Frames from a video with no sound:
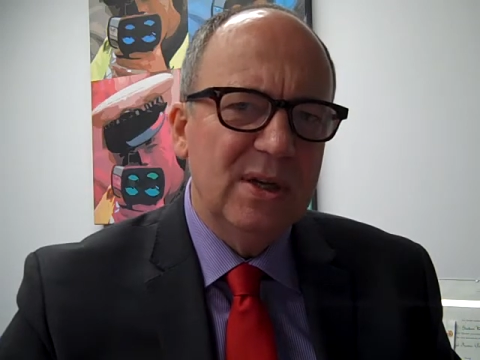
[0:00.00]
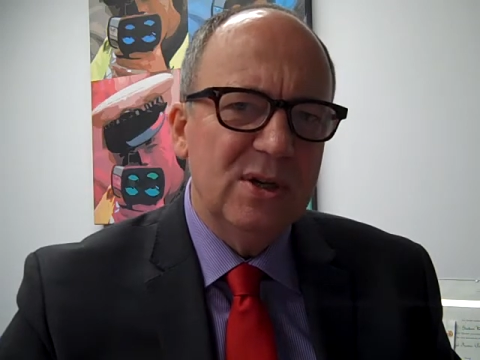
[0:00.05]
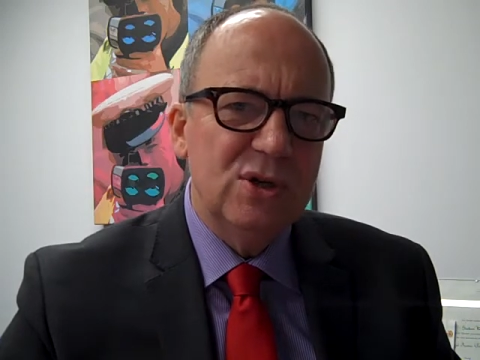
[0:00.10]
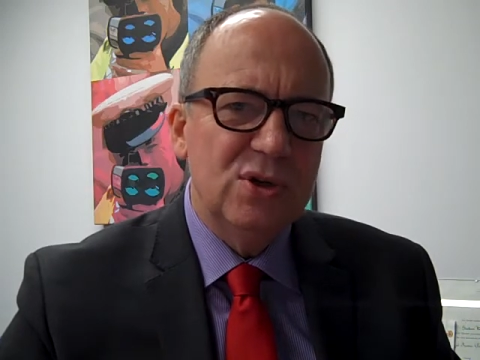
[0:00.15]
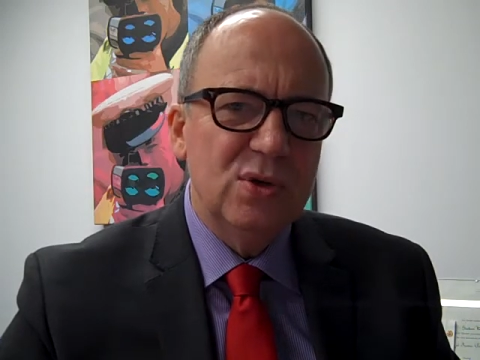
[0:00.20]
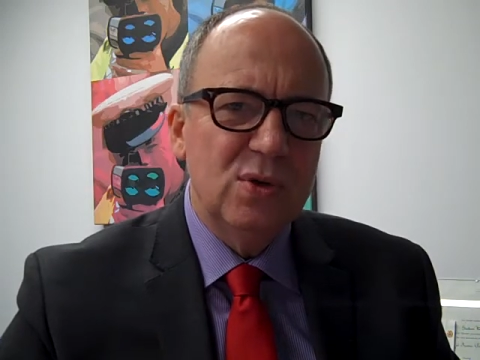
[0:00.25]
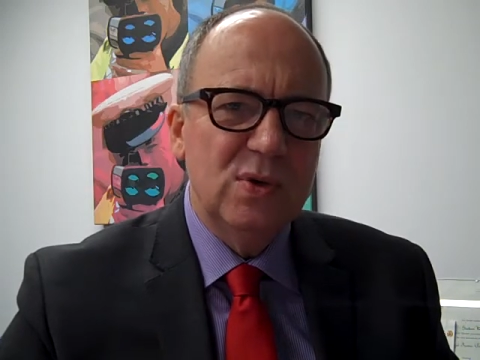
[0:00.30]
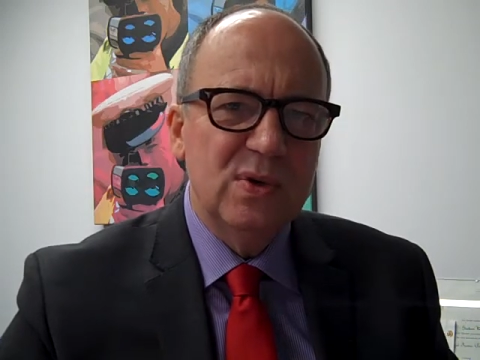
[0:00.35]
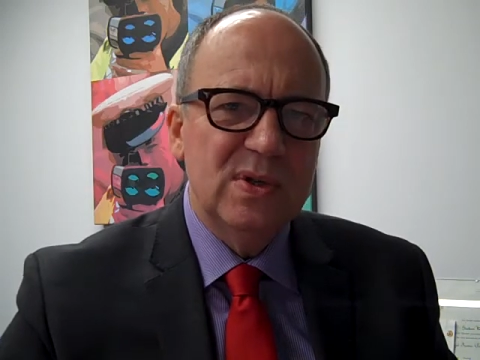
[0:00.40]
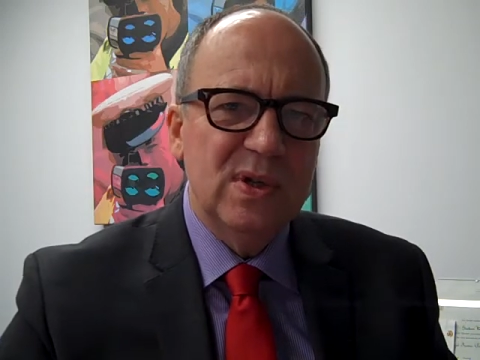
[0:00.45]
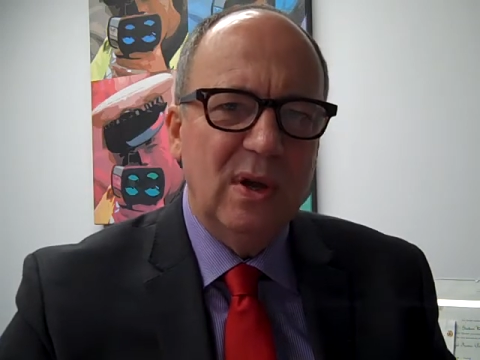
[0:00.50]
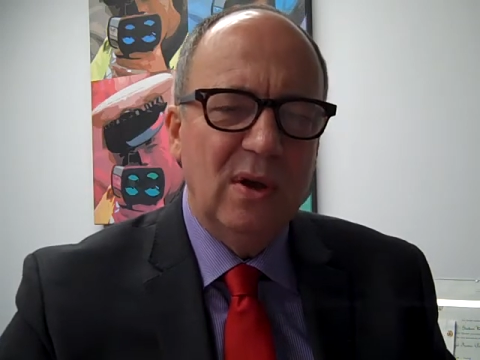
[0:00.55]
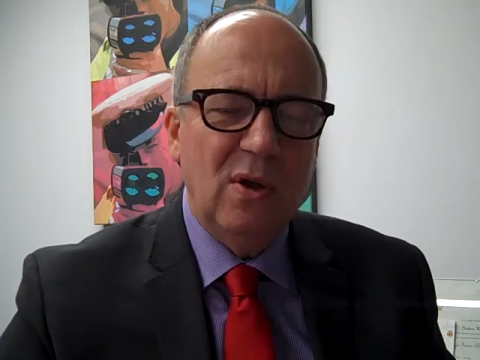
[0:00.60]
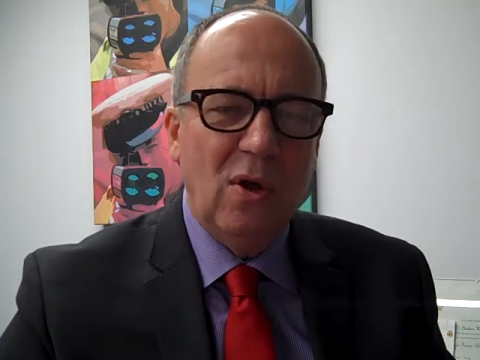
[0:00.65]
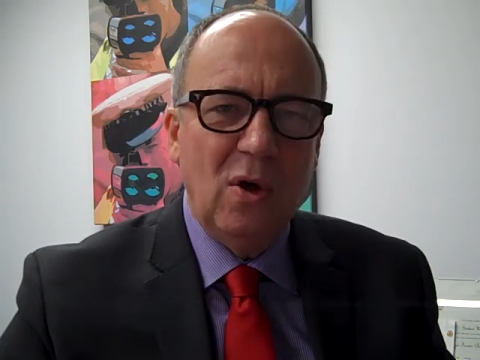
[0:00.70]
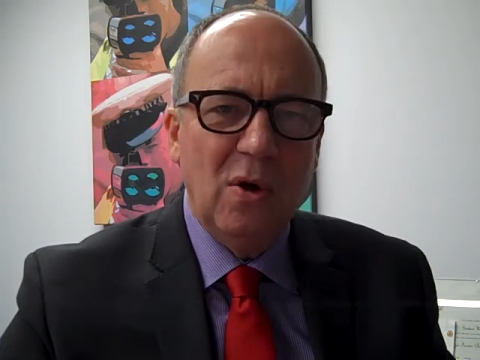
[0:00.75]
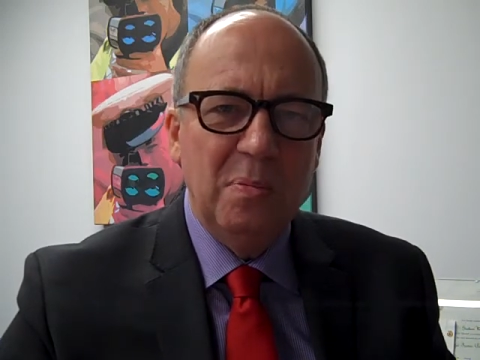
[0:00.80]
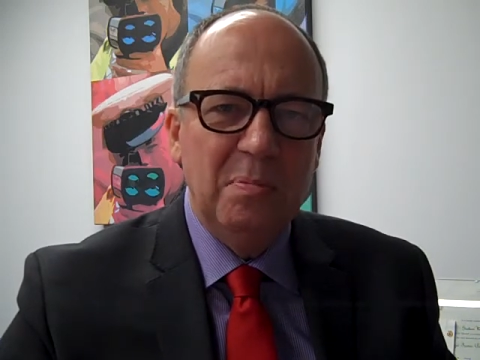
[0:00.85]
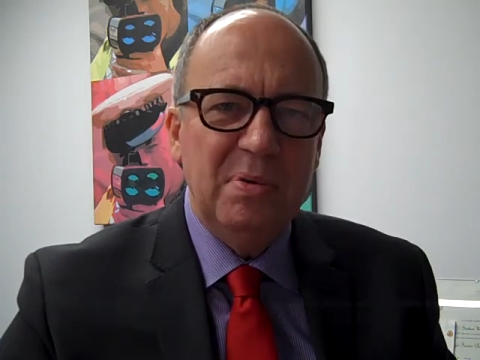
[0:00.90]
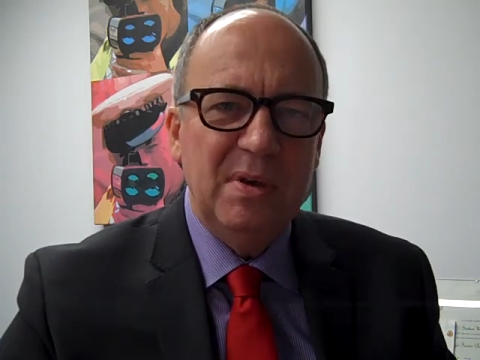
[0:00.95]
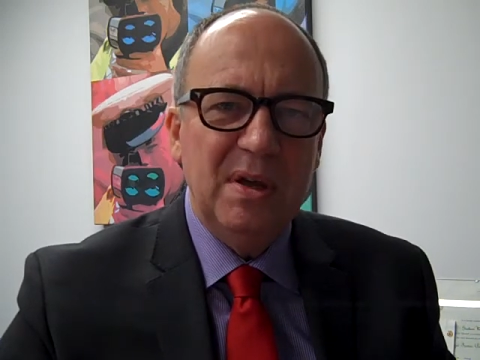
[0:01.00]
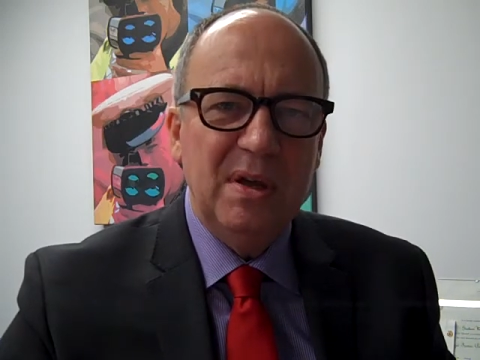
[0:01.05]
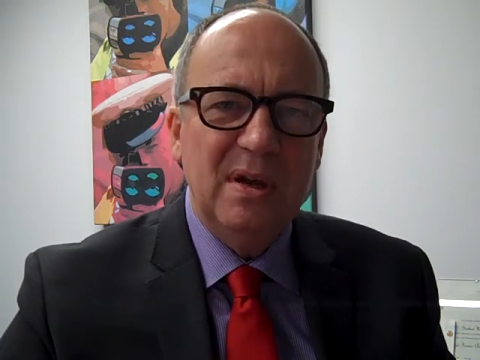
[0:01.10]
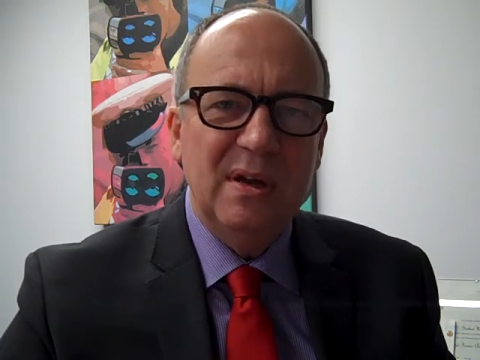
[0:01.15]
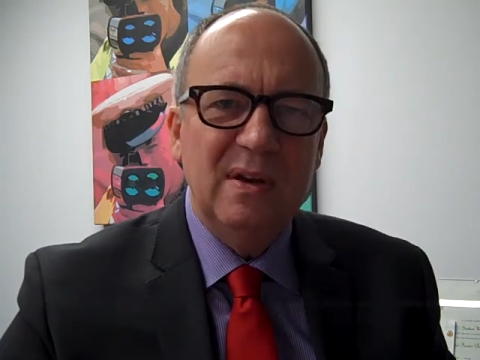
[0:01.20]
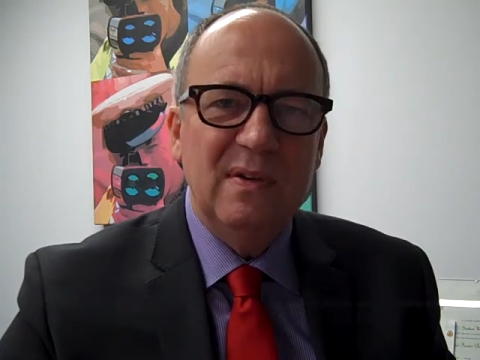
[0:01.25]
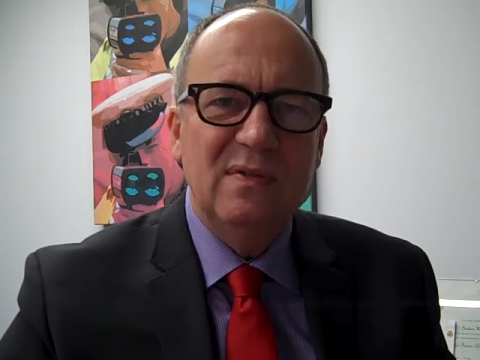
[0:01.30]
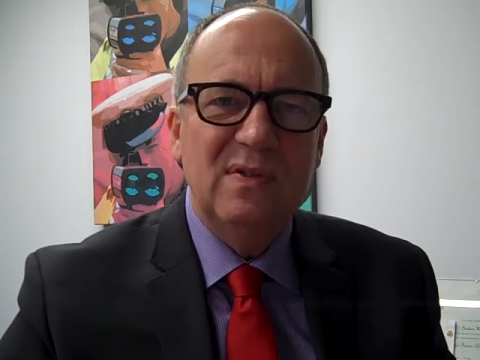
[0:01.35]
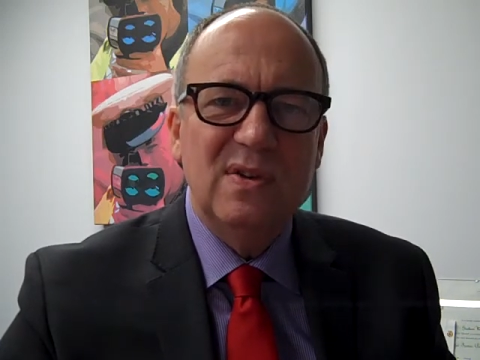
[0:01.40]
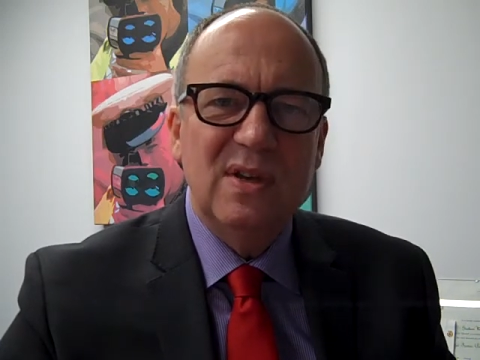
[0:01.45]
it shows a long
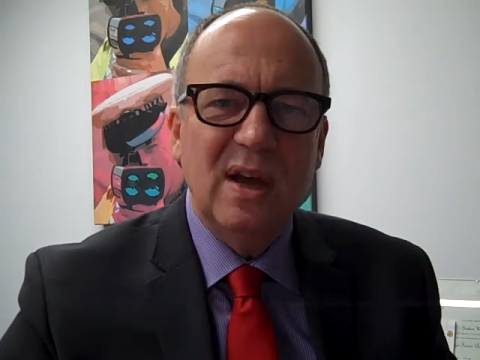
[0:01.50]
period of